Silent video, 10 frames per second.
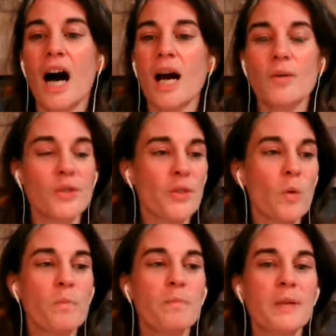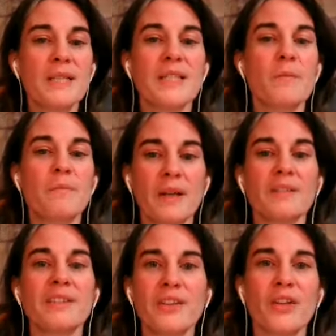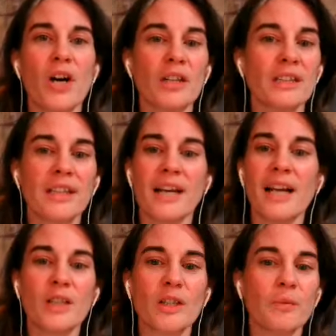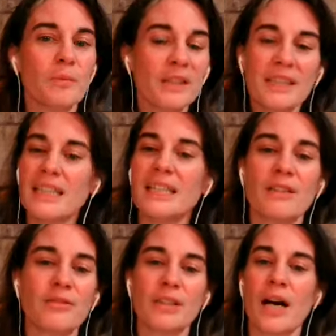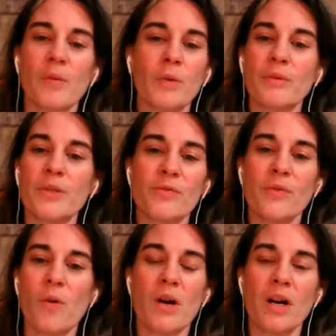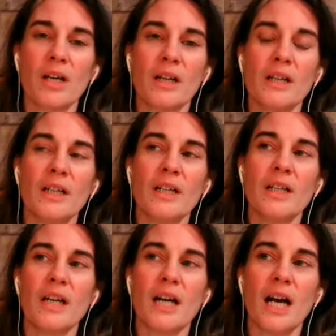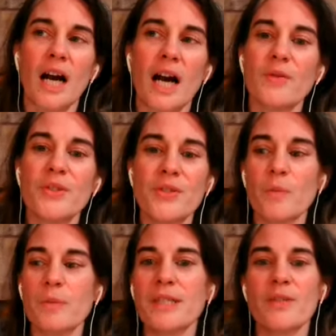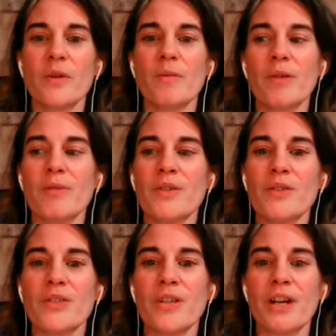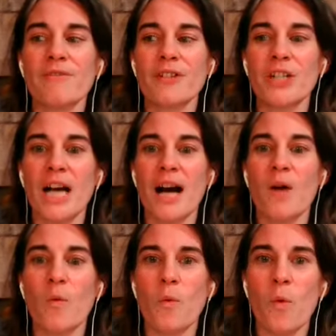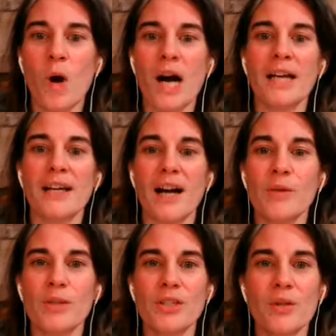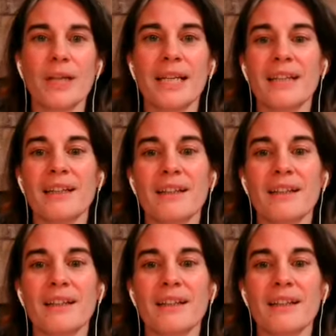I was so busy building the garden that I completely forgot what it was for. I was so busy doing my research that I forgot why I was doing it.